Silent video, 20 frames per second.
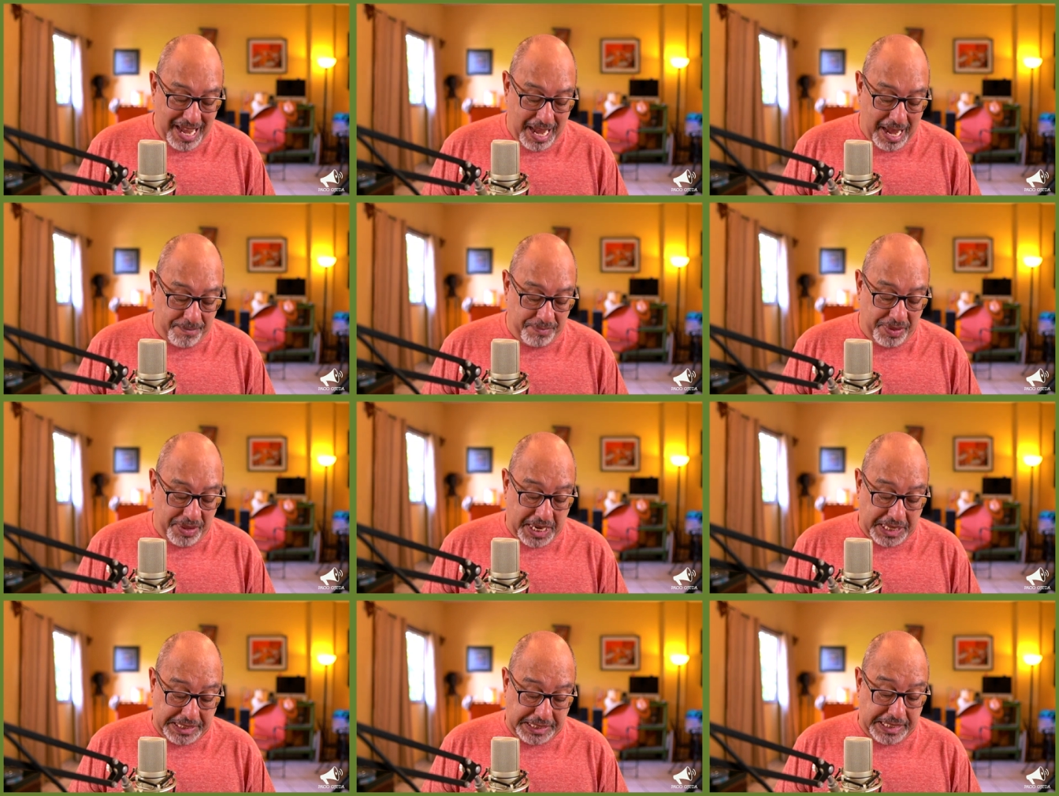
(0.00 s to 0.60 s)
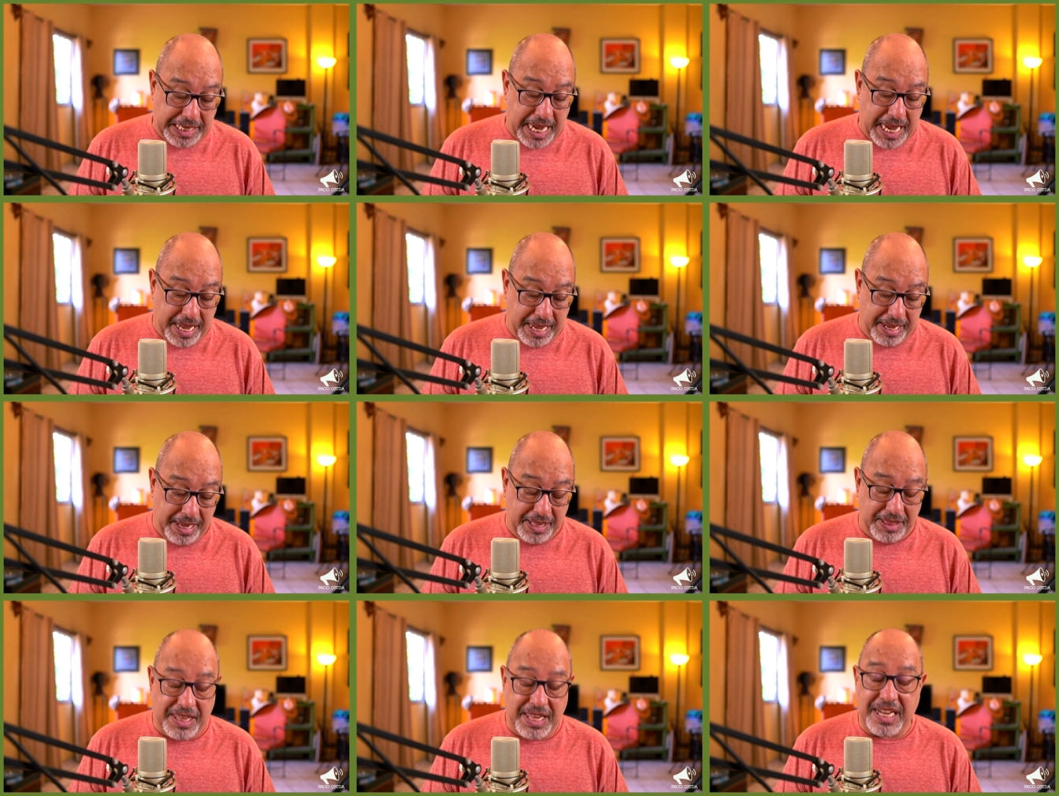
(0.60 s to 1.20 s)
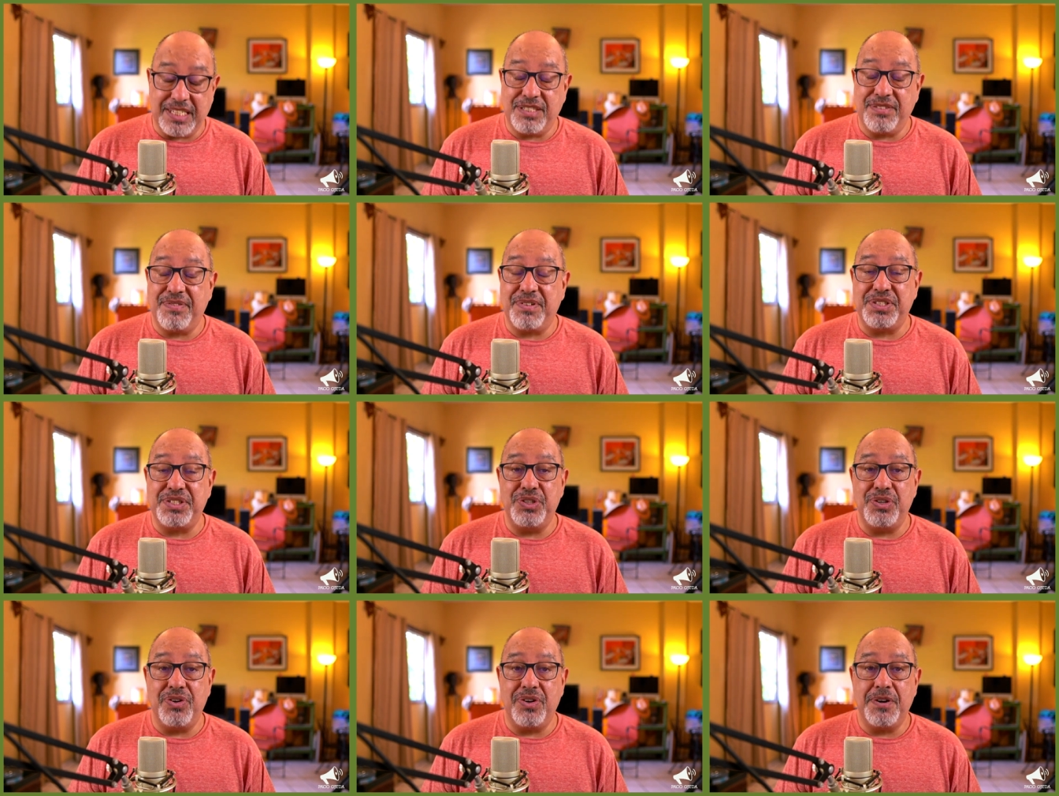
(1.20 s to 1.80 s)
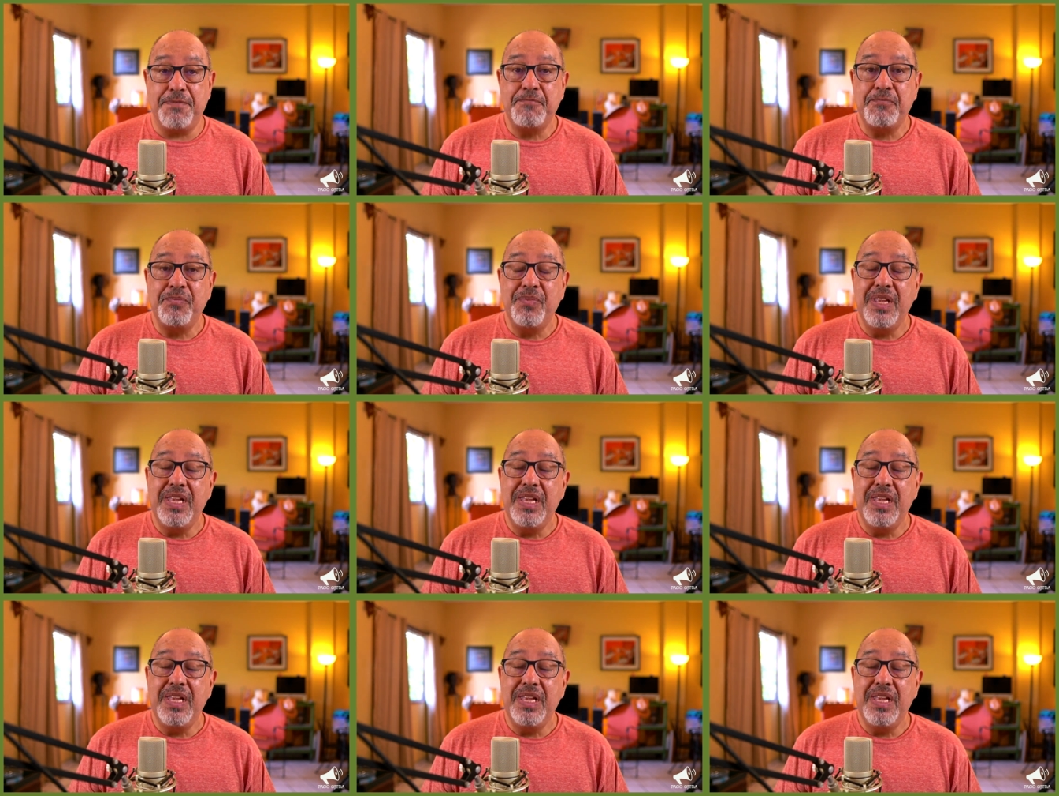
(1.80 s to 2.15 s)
I'm not dying, that's for sure.